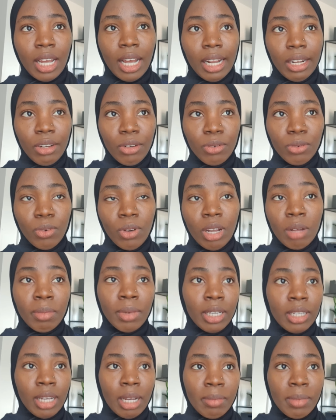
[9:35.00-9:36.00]
I don't know.
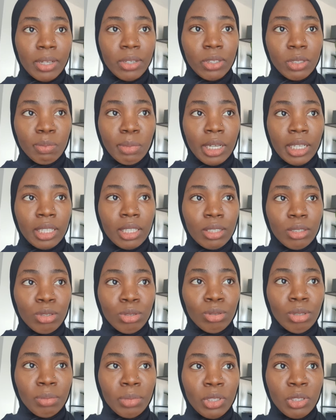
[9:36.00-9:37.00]
I might just pack it.
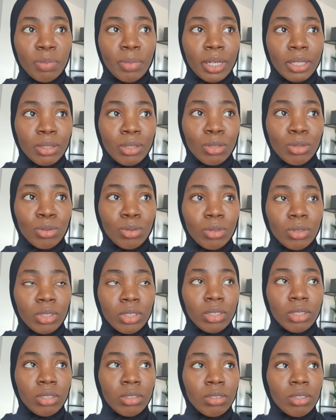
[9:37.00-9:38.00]
So I'm going to pack these
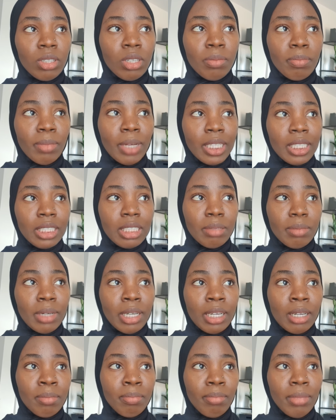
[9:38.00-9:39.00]
ones. My
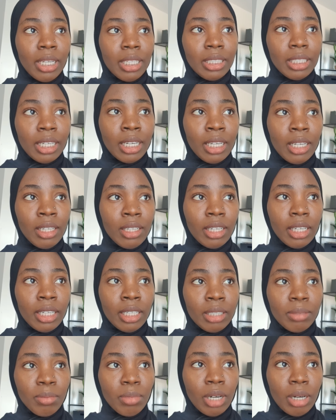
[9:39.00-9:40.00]
steamer, blender,
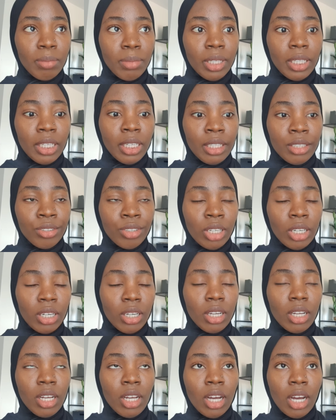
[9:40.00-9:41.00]
and probably air dryer.
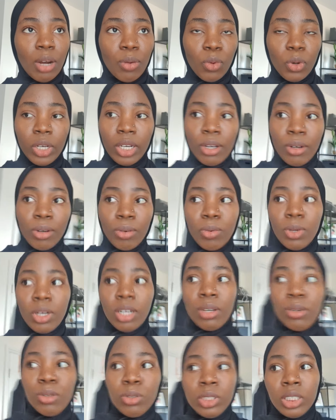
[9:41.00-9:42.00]
And what
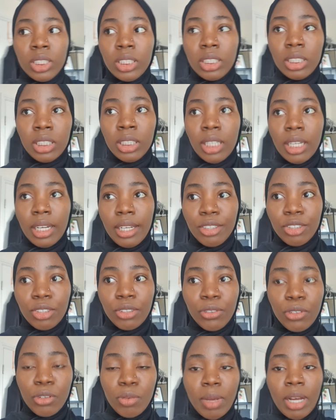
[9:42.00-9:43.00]
else? The
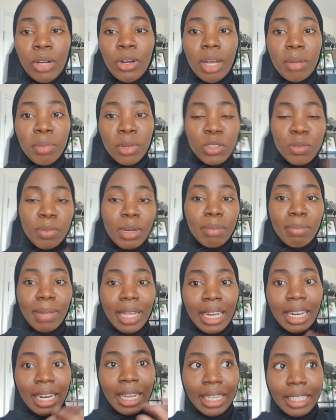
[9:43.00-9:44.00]
electrical. Okay, I'm going to pack my
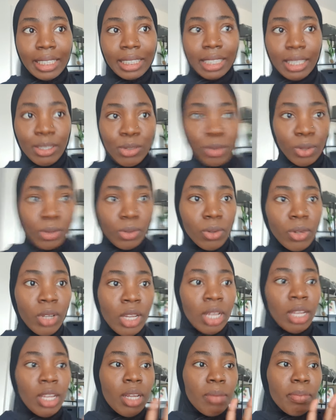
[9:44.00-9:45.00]
lights as well.
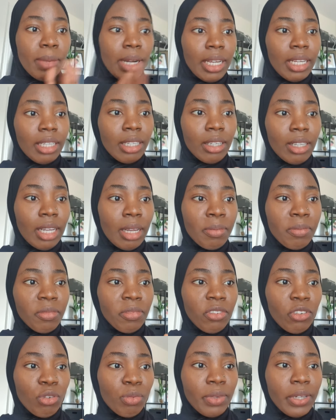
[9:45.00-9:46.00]
My
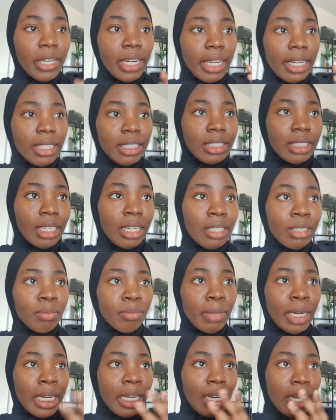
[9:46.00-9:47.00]
filming light and
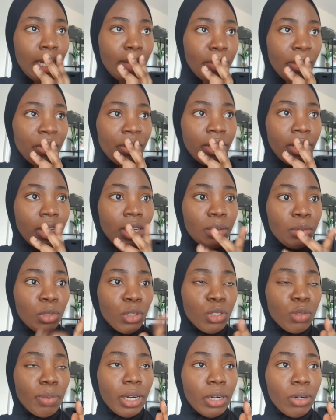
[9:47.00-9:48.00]
my camera. I'm going
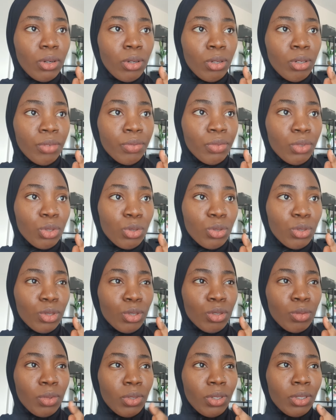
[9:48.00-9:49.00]
to pack all of those
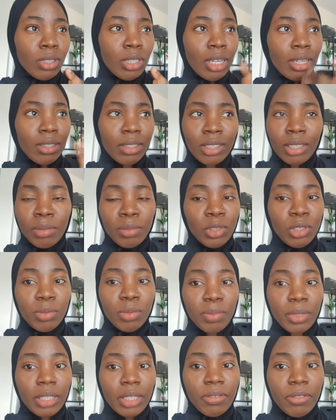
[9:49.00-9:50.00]
ones too, because I don't think I'm going to
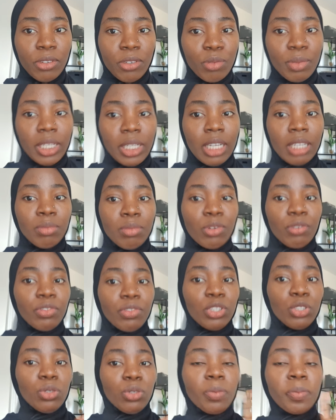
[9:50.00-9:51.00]
be filming any more
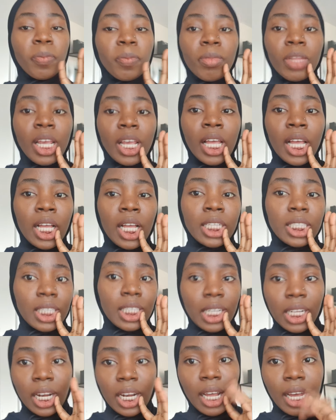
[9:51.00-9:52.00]
video
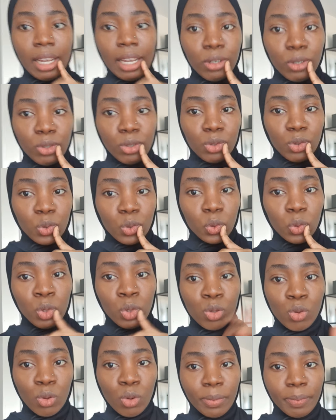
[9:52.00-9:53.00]
till I go to school.
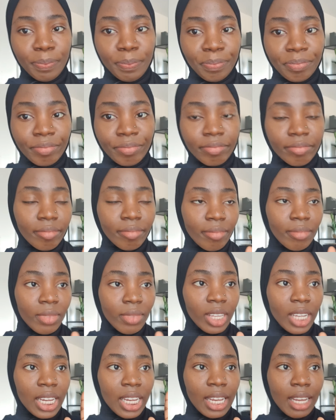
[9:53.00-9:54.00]
So
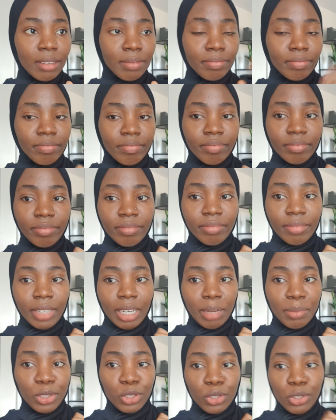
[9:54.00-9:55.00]
yeah,
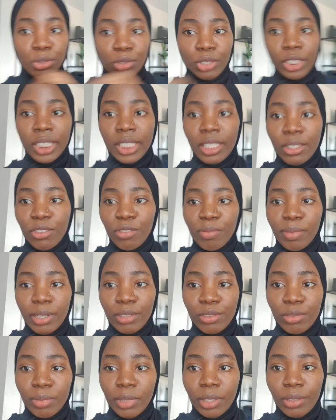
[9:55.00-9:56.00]
let me show you the state of my
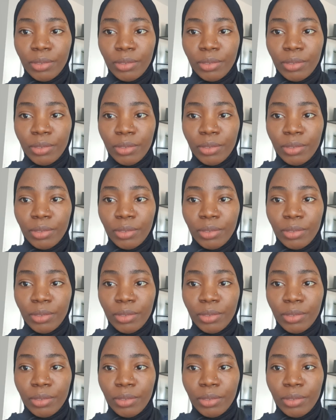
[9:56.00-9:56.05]
room